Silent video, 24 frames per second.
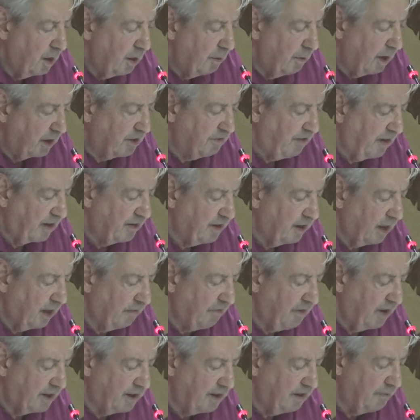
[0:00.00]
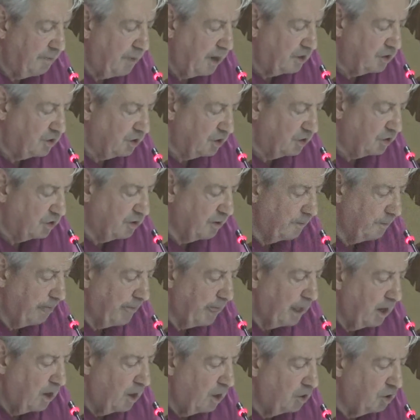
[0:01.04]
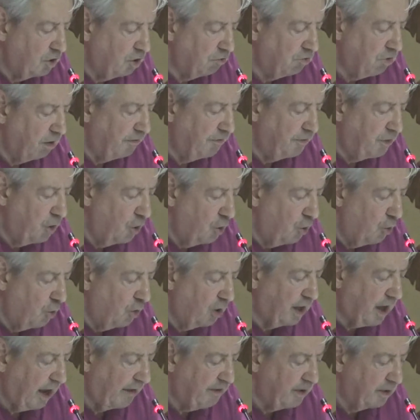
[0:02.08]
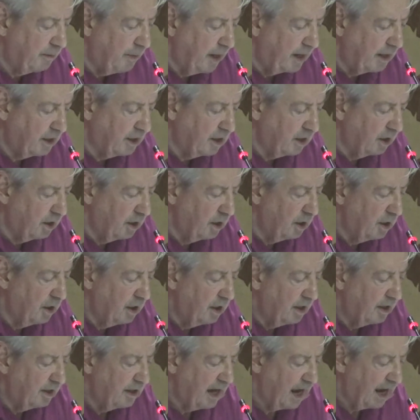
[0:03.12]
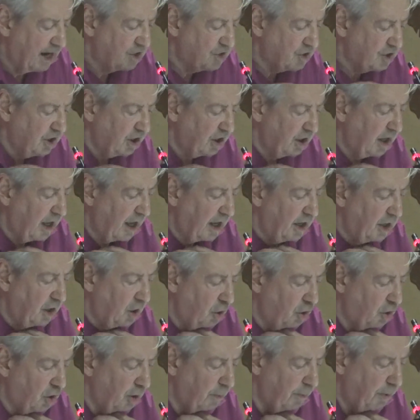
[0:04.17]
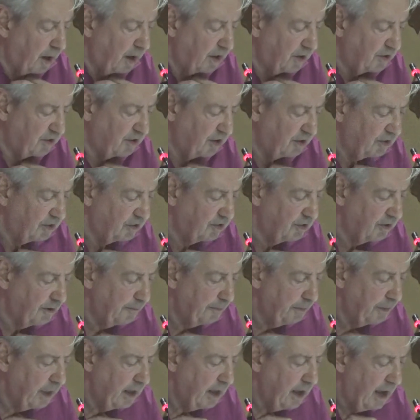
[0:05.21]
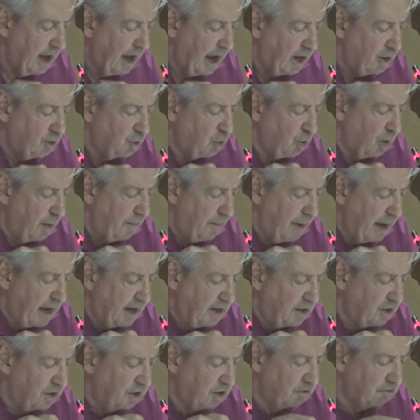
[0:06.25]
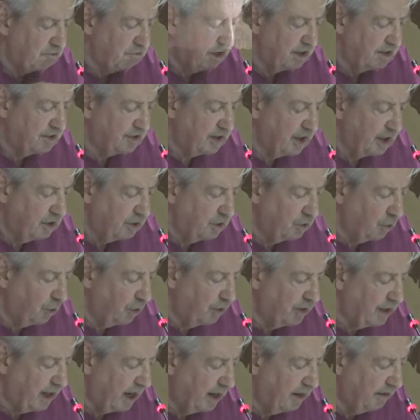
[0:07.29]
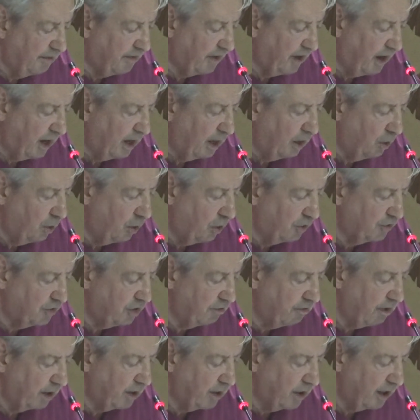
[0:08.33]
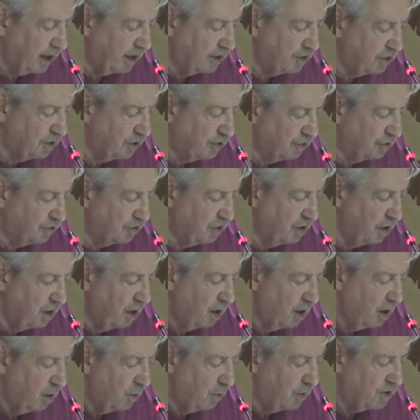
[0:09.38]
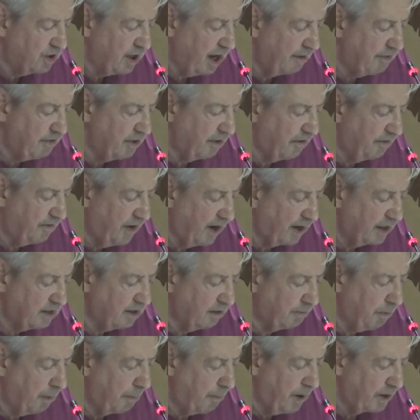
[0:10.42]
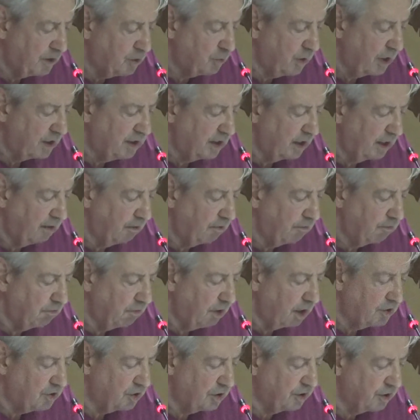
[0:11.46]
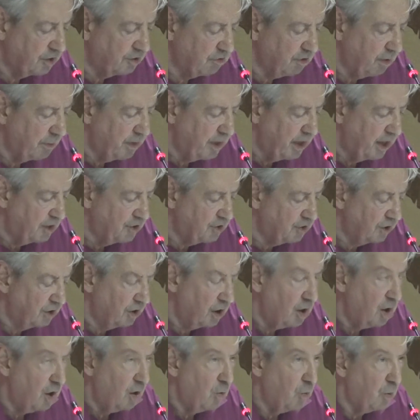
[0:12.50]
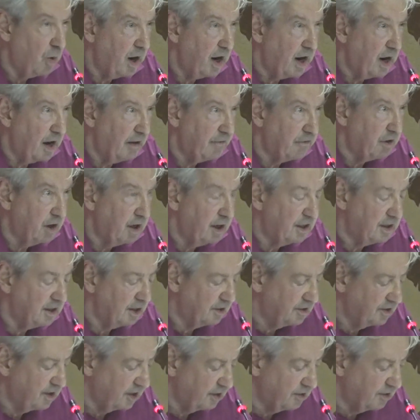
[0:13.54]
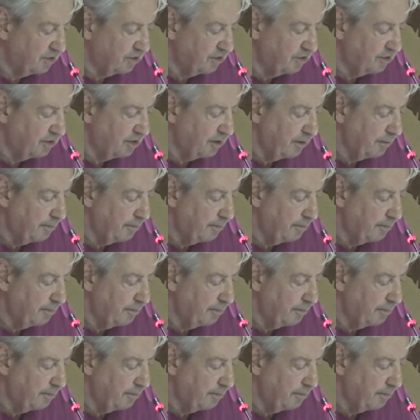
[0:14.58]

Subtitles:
effective measures, to review governmental, national and local policies, and to amend, rescind or nullify laws and regulations which have the effect of perpetuating racial discrimination wherever it exists.